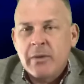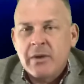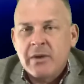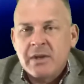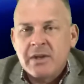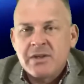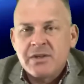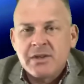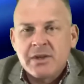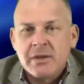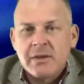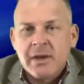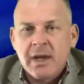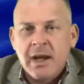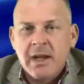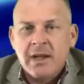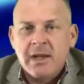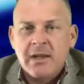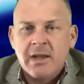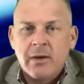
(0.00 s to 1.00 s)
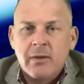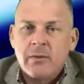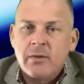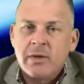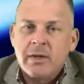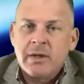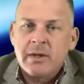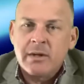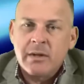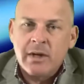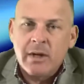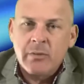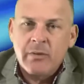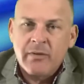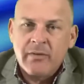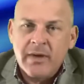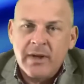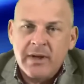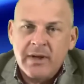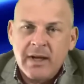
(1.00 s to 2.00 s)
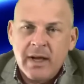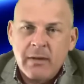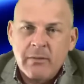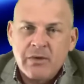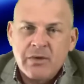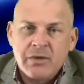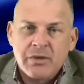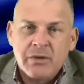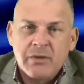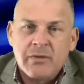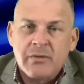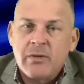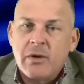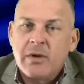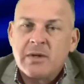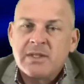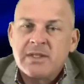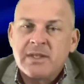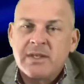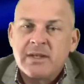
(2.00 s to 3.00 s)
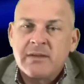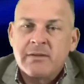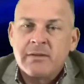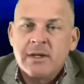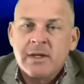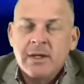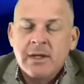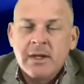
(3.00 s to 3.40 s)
to consider any that would prevent damage due to frost heave.